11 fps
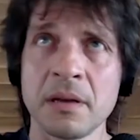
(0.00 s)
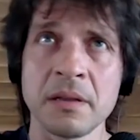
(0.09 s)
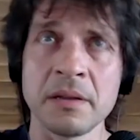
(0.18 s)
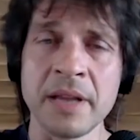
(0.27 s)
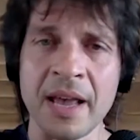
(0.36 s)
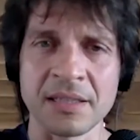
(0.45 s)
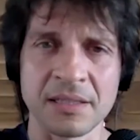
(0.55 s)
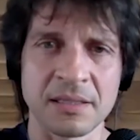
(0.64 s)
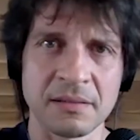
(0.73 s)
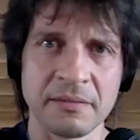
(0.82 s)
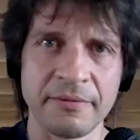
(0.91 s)

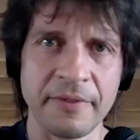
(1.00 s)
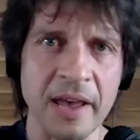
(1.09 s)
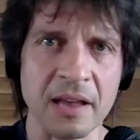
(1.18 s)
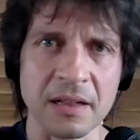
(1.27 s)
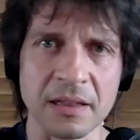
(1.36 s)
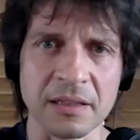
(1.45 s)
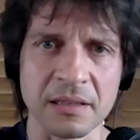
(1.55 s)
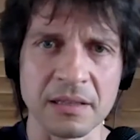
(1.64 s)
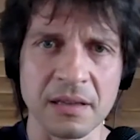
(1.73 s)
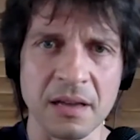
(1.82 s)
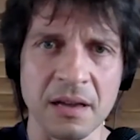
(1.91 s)
nest failed.
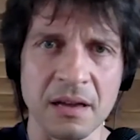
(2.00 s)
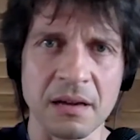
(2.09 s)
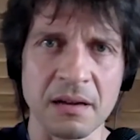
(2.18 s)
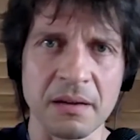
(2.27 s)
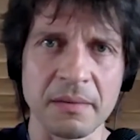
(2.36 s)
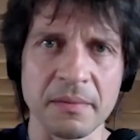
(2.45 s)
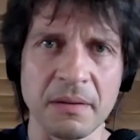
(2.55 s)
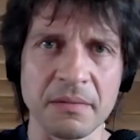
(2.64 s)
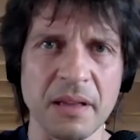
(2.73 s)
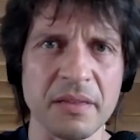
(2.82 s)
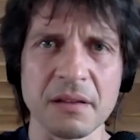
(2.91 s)

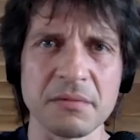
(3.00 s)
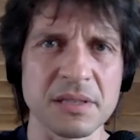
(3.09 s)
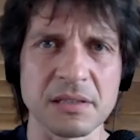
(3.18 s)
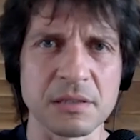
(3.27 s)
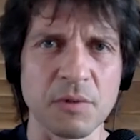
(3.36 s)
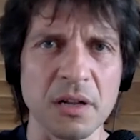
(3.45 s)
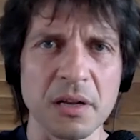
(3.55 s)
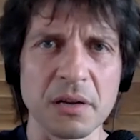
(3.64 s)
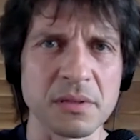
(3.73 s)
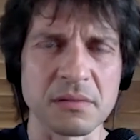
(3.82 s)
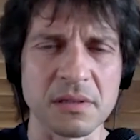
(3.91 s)
I think it was the
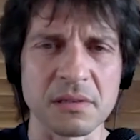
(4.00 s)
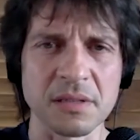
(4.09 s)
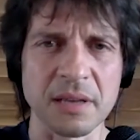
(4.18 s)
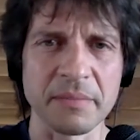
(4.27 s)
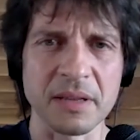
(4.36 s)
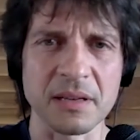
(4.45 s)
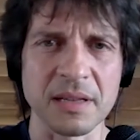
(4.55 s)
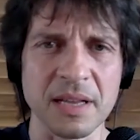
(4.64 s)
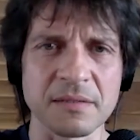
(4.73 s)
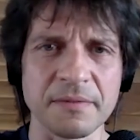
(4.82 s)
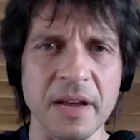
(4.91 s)
swallows or something, and the
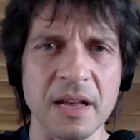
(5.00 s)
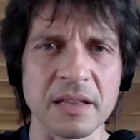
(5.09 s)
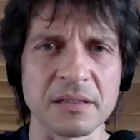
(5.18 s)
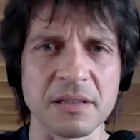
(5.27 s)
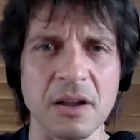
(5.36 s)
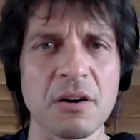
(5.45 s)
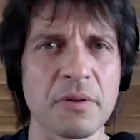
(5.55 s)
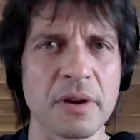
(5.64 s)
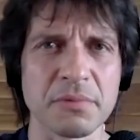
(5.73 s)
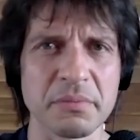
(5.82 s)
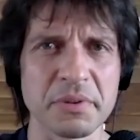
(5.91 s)
nest failed. And it's like, oh,
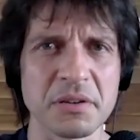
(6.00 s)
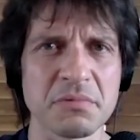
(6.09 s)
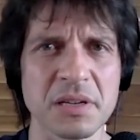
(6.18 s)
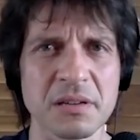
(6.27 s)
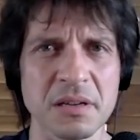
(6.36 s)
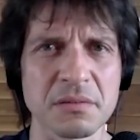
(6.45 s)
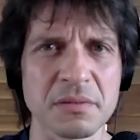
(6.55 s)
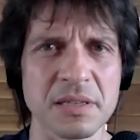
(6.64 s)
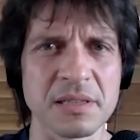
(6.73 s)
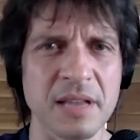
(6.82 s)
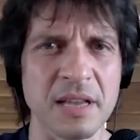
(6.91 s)
what do we do? We're going to do
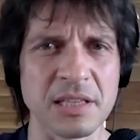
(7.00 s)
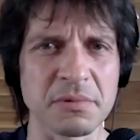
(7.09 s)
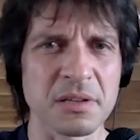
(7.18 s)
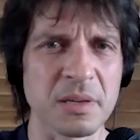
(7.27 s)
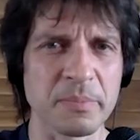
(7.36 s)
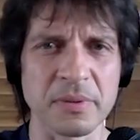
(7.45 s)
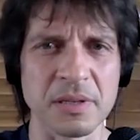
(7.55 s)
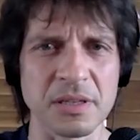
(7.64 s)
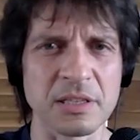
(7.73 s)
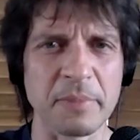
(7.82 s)
this nest and we're going to put the chicks